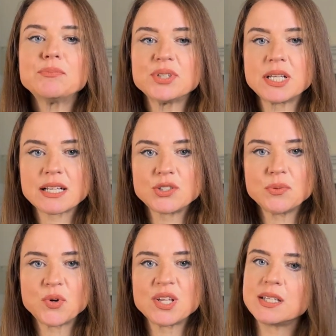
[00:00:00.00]
protects you
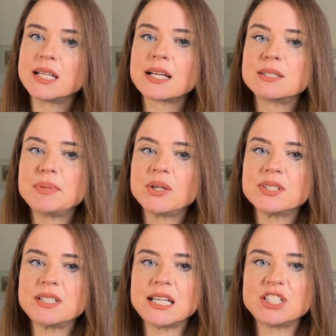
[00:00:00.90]
more than an
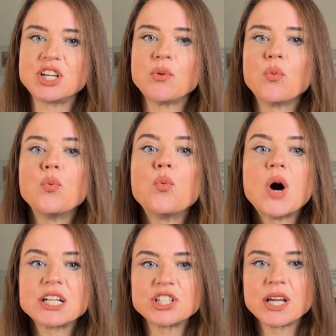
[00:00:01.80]
experienced agent
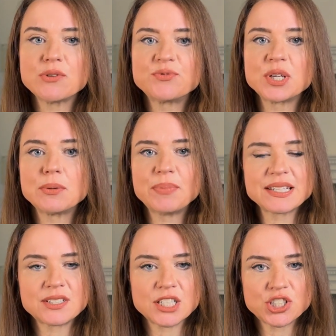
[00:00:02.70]
watching out for your
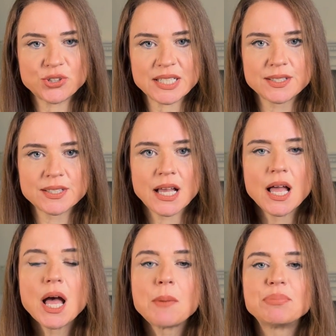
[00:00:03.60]
best interests.
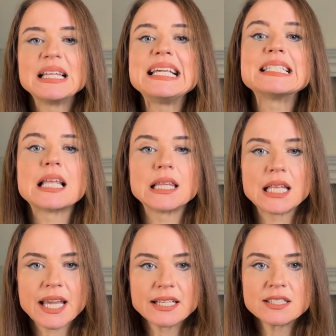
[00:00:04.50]
Please
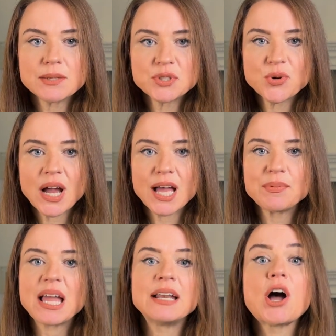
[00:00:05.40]
like and
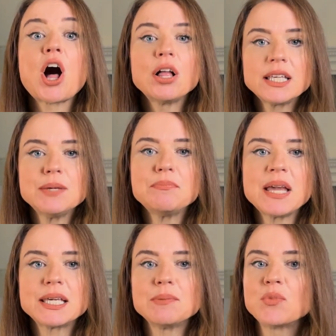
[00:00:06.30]
subscribe, and I'll keep
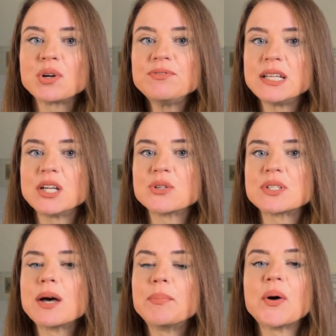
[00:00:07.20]
making more
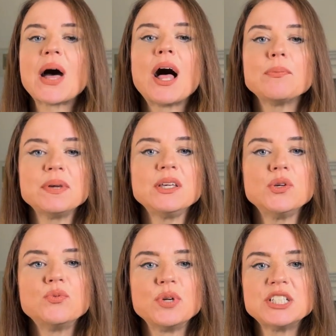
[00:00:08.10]
videos about helping
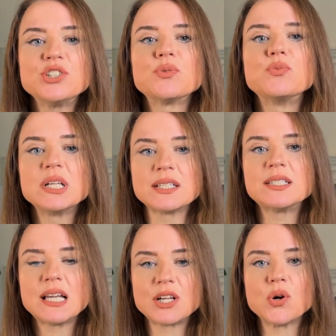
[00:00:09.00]
you reach your real estate